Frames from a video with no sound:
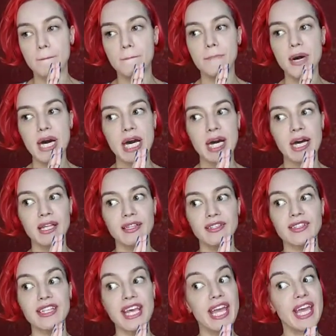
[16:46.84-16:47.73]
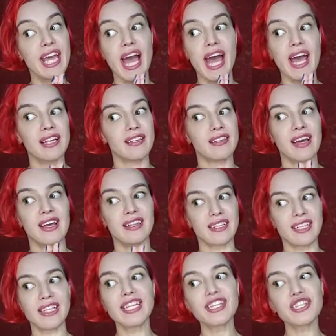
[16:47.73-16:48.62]
But they had
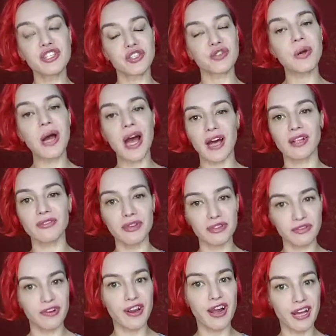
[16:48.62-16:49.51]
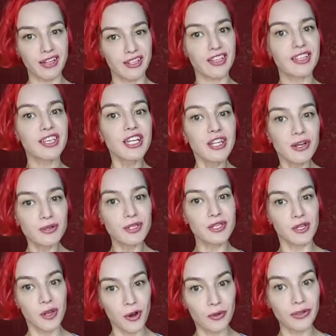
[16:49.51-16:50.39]
at least 200, 300
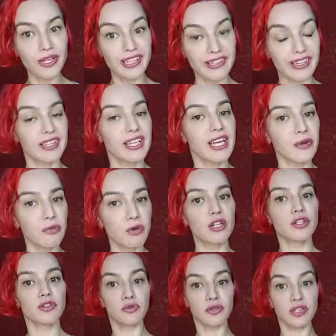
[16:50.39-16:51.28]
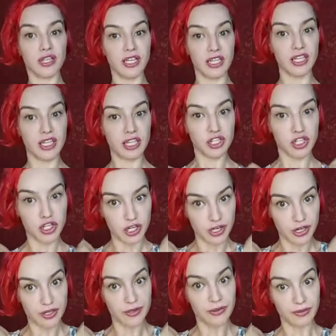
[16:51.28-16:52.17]
kilos loaded, and they were doing clean and
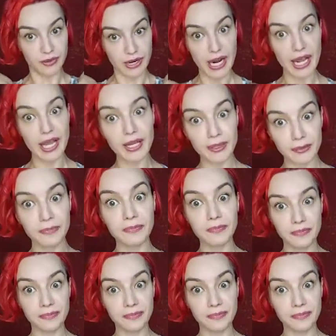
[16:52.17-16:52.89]
jerk, right?